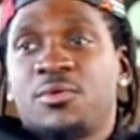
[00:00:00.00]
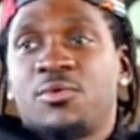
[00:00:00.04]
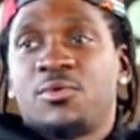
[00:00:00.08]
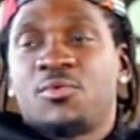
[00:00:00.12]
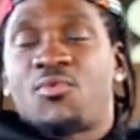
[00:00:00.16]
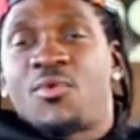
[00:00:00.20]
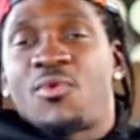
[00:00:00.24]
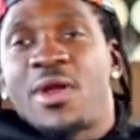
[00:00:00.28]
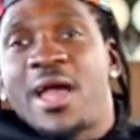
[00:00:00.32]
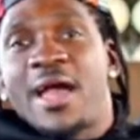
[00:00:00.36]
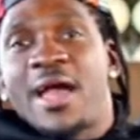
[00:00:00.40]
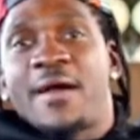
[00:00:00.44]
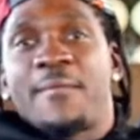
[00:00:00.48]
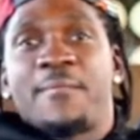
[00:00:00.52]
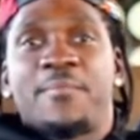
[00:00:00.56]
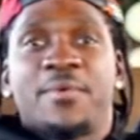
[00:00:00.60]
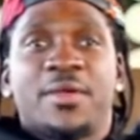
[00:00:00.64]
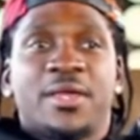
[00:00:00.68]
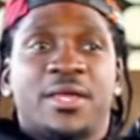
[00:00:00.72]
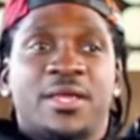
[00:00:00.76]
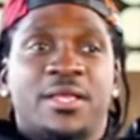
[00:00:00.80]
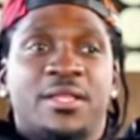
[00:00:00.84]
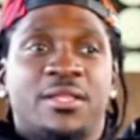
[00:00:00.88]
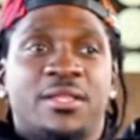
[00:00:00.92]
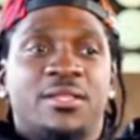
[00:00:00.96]
rap
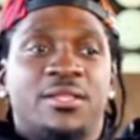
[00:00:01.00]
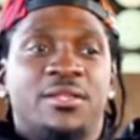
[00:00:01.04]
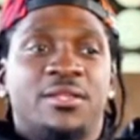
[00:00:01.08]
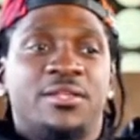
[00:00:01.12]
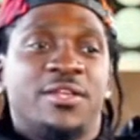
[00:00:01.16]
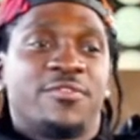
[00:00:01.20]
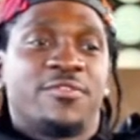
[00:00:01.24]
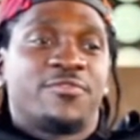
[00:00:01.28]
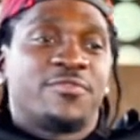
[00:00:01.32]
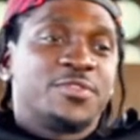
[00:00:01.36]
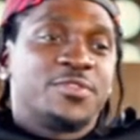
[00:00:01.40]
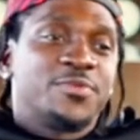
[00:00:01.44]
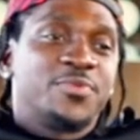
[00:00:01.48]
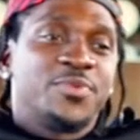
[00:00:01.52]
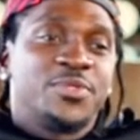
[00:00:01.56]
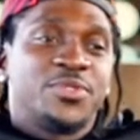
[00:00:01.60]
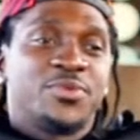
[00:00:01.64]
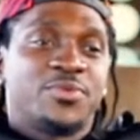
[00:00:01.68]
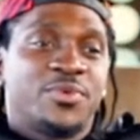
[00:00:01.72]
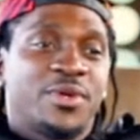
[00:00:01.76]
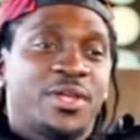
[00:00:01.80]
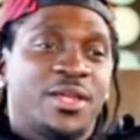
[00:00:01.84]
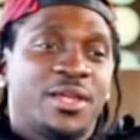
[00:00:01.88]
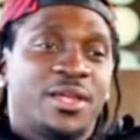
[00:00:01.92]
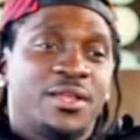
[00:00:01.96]
and the difference
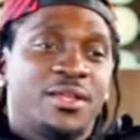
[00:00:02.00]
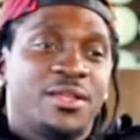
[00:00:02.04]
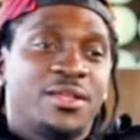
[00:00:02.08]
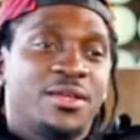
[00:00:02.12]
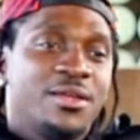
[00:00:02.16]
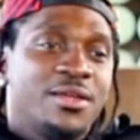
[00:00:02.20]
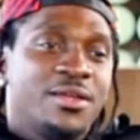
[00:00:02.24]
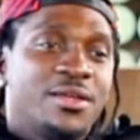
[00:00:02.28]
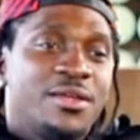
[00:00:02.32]
between